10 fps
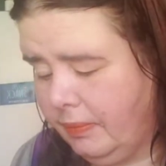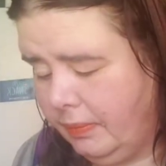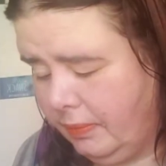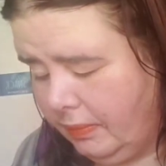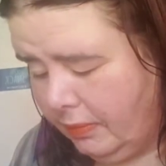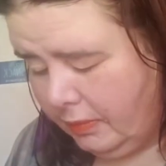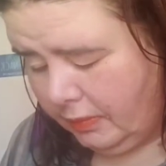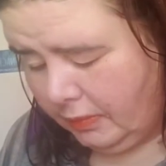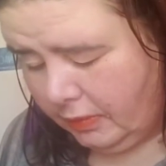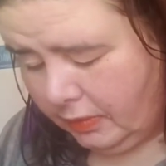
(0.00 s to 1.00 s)

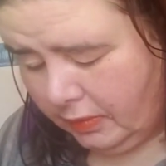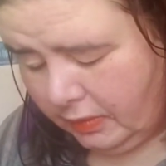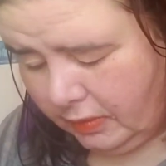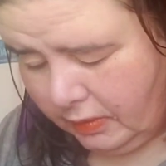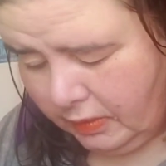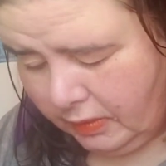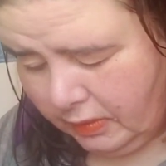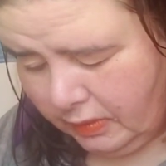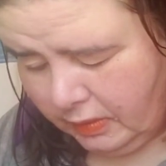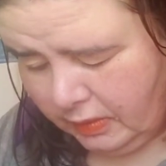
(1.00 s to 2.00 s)

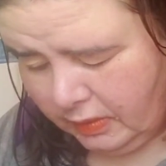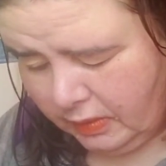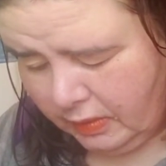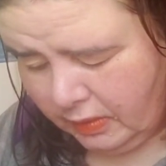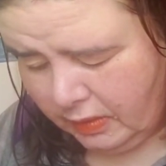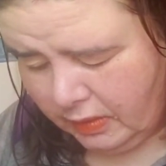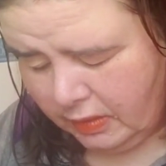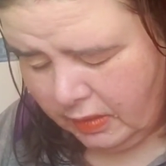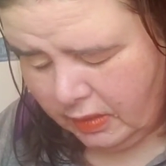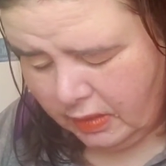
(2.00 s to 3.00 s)

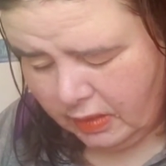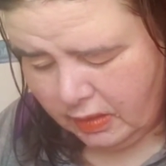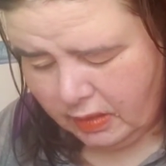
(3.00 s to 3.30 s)
(silence)